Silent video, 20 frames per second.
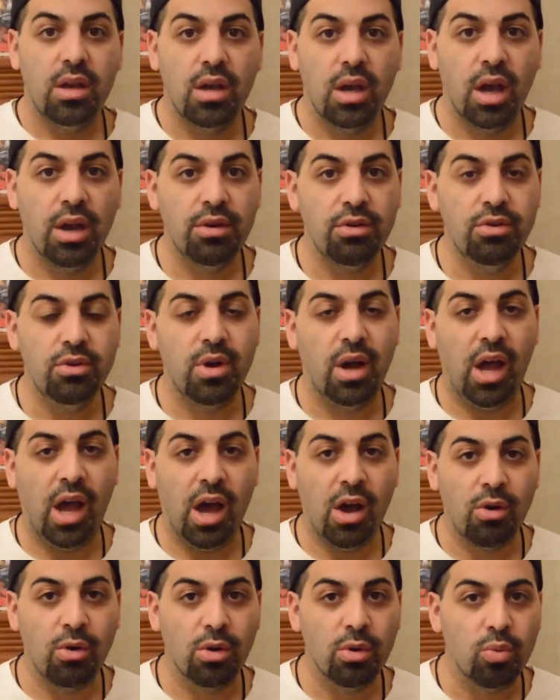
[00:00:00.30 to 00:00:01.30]
I don't know
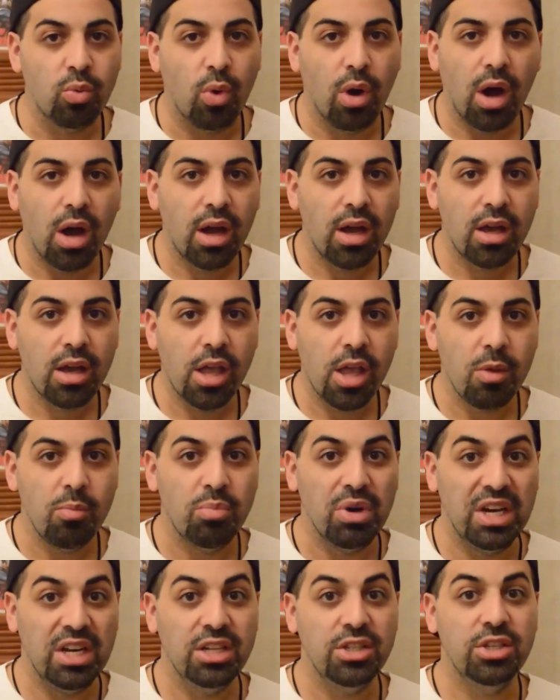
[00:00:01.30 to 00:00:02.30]
how or why,
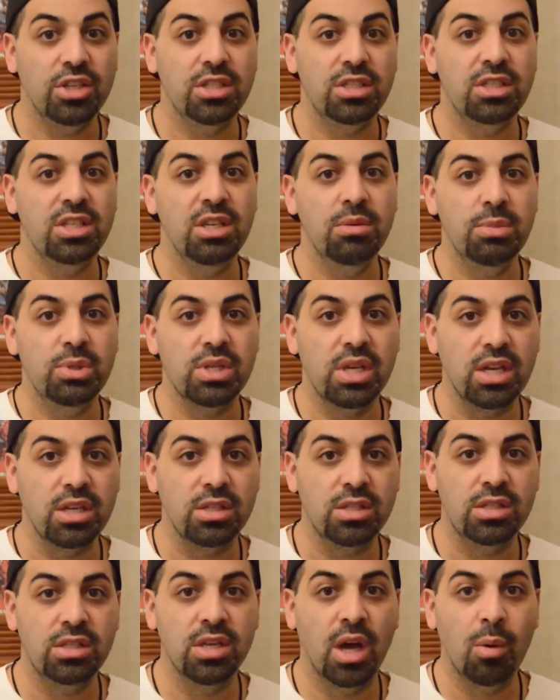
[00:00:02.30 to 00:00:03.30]
but it just seems like
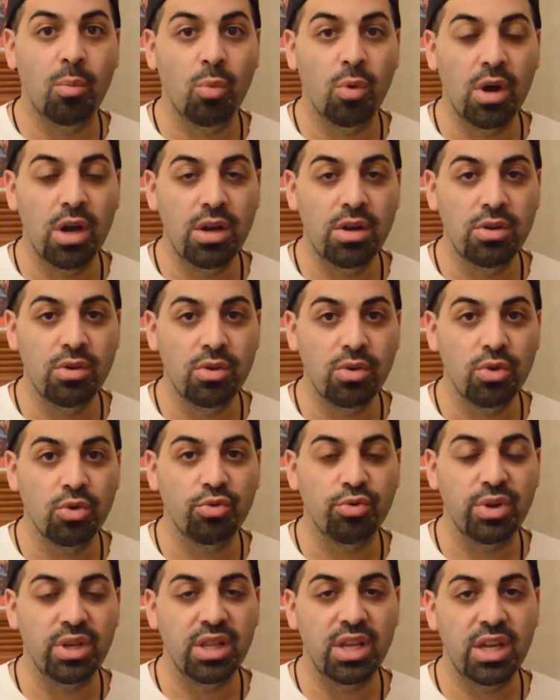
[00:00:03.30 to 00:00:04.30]
someone
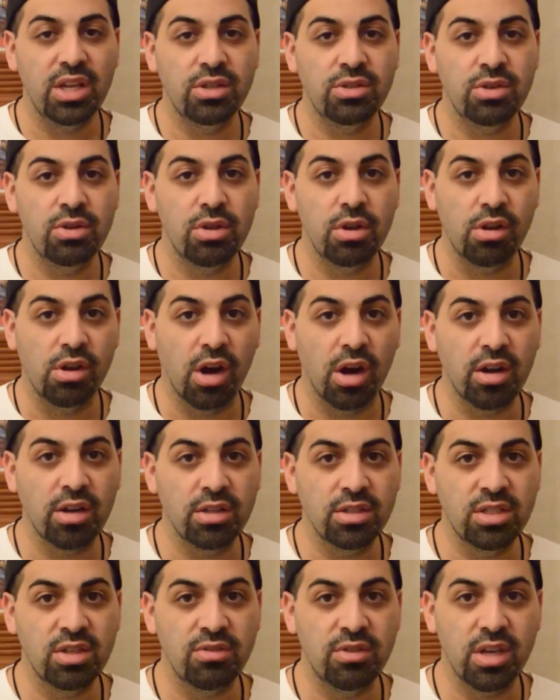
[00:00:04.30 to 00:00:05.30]
related to the
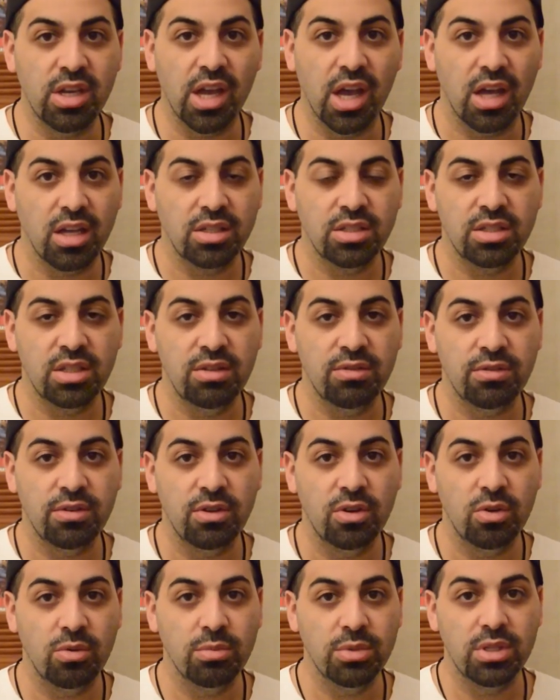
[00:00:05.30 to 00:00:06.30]
Guardians of the Galaxy
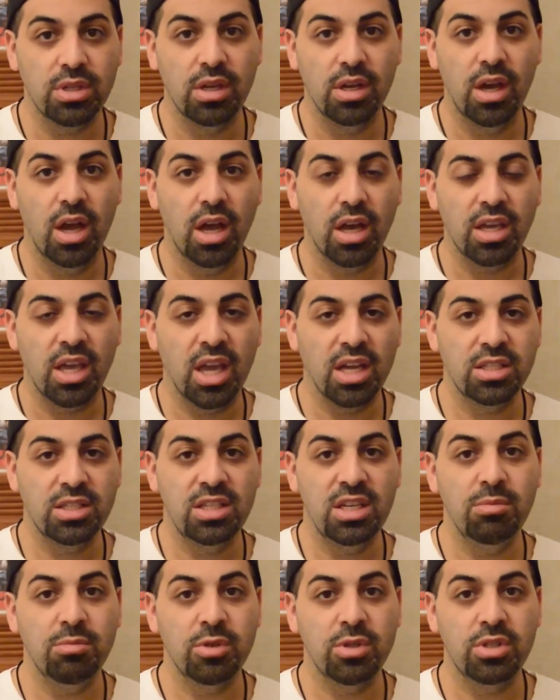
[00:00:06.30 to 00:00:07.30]
films can't
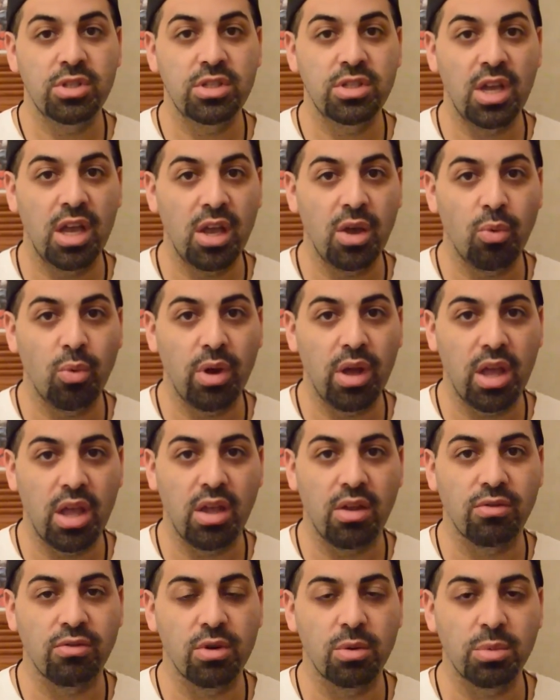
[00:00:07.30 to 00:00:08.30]
seem to stay away
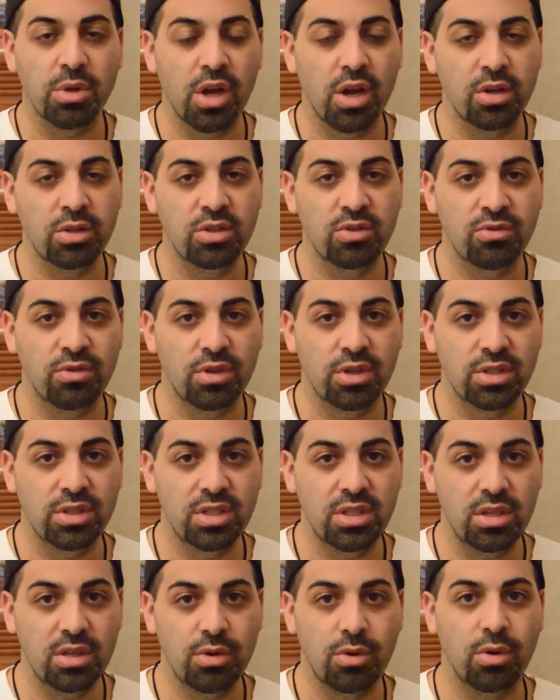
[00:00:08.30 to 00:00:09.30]
from
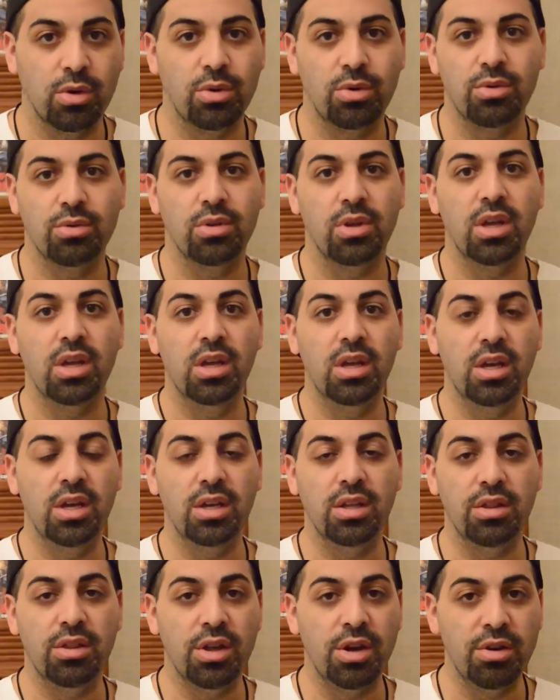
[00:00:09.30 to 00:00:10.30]
controversy or
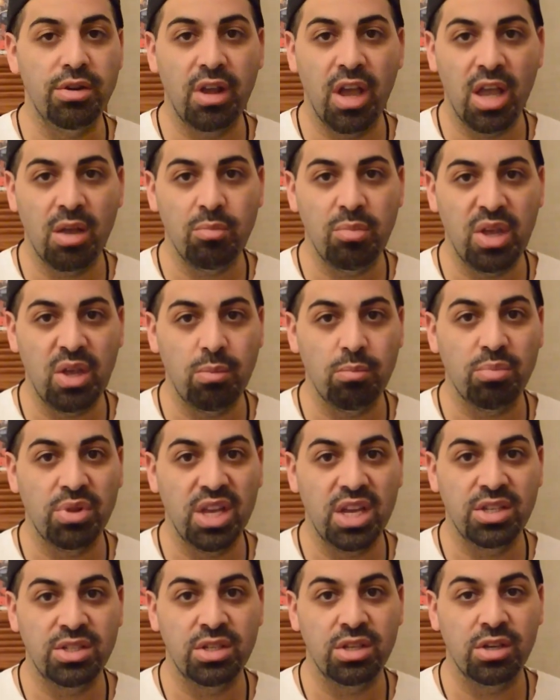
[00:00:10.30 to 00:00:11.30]
their name being
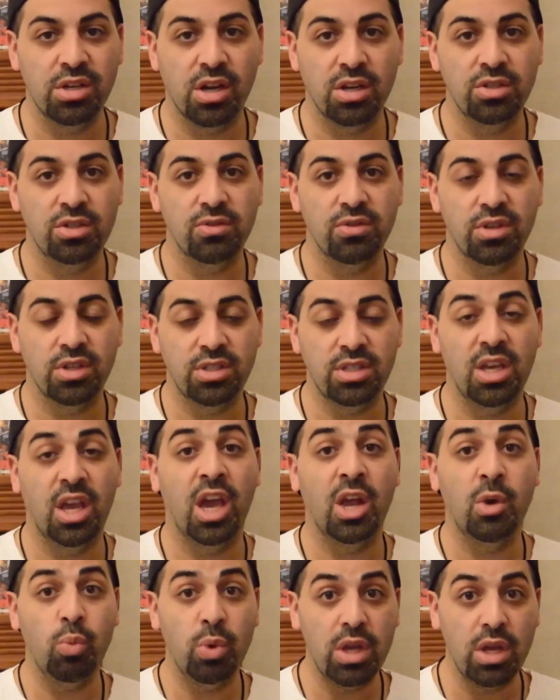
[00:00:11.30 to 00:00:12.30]
placed in controversy.
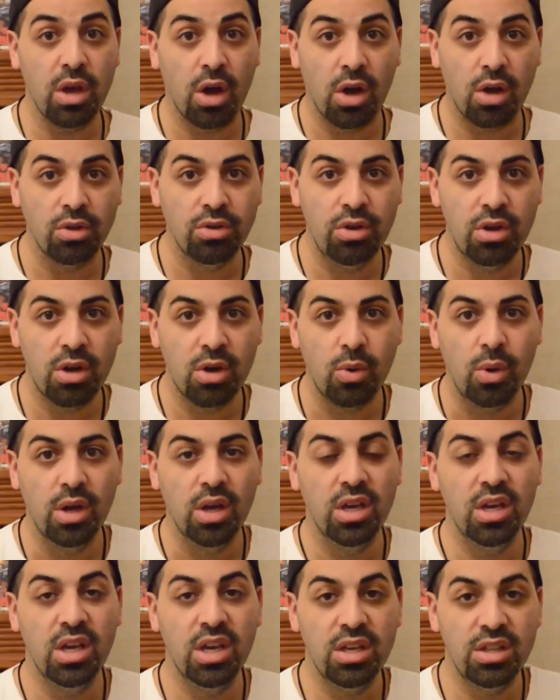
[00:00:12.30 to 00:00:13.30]
And we all know
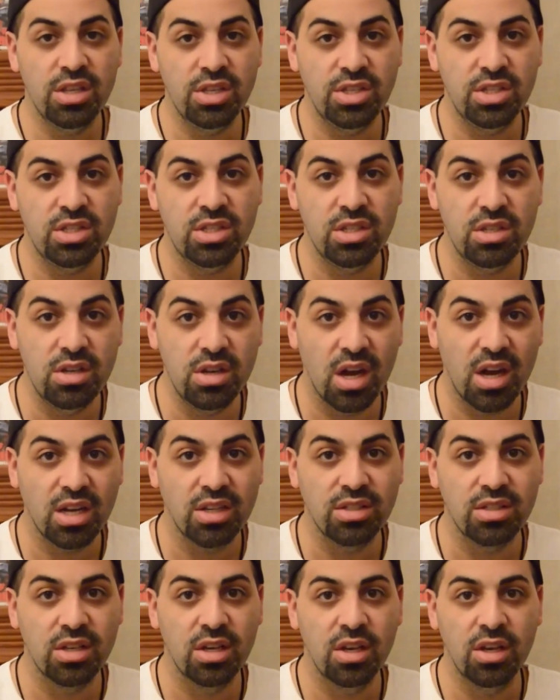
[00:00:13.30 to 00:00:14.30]
this is
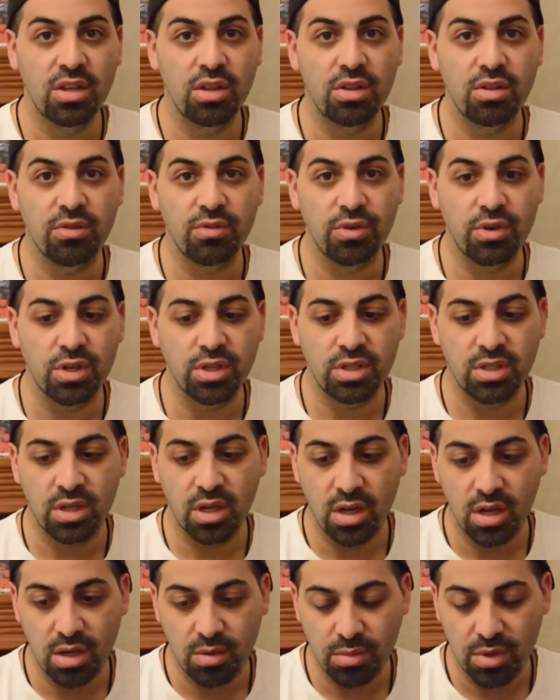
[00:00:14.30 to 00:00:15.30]
not the first
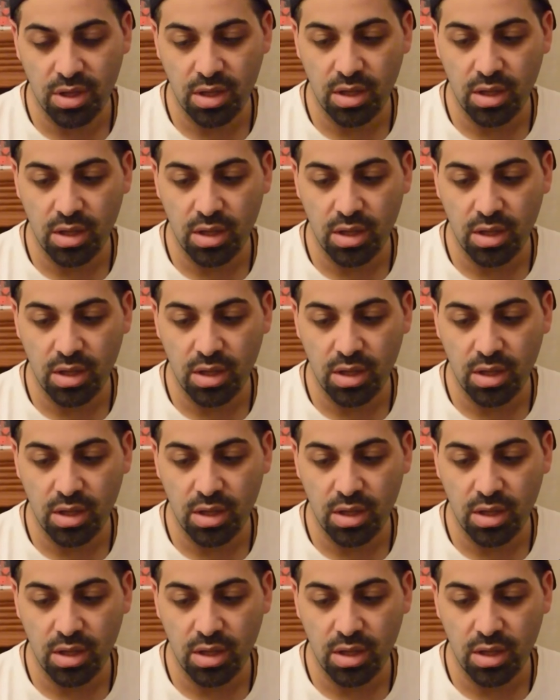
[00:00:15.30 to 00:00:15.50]
time.